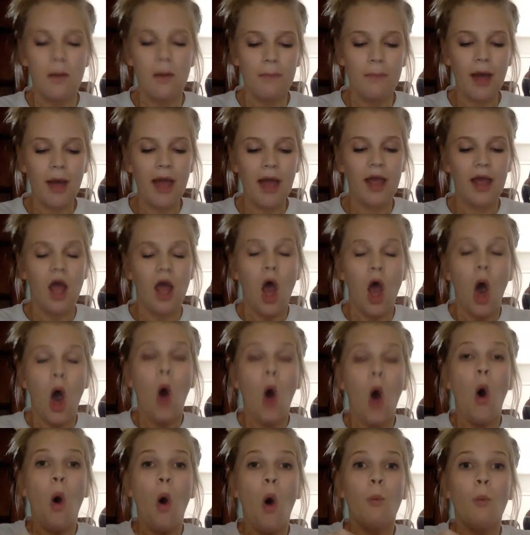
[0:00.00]
But
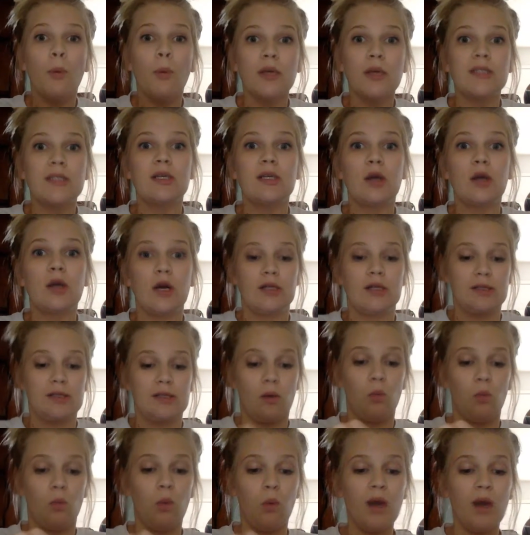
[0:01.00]
boys and girls,
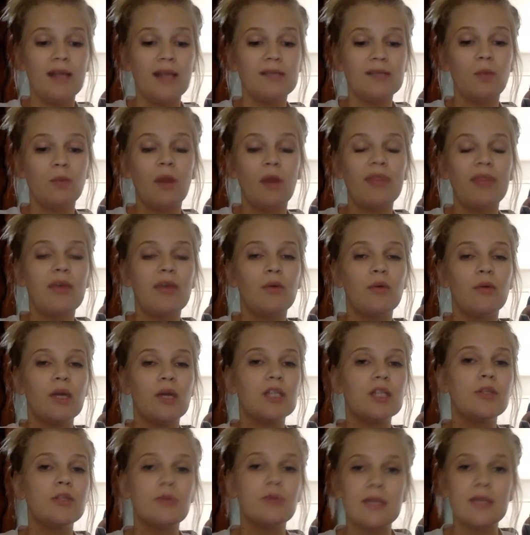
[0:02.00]
what is one thing we
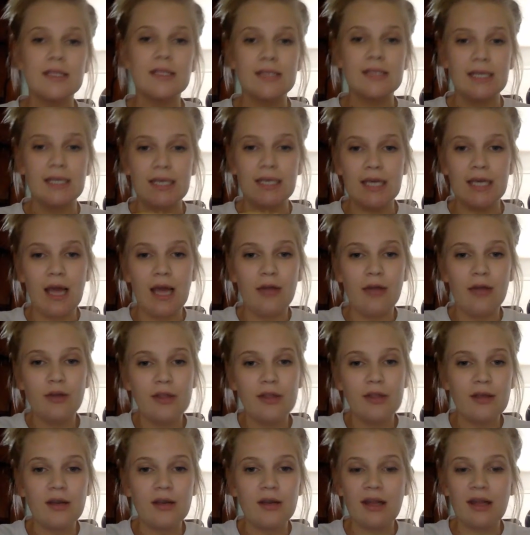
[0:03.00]
could do with the slinky other than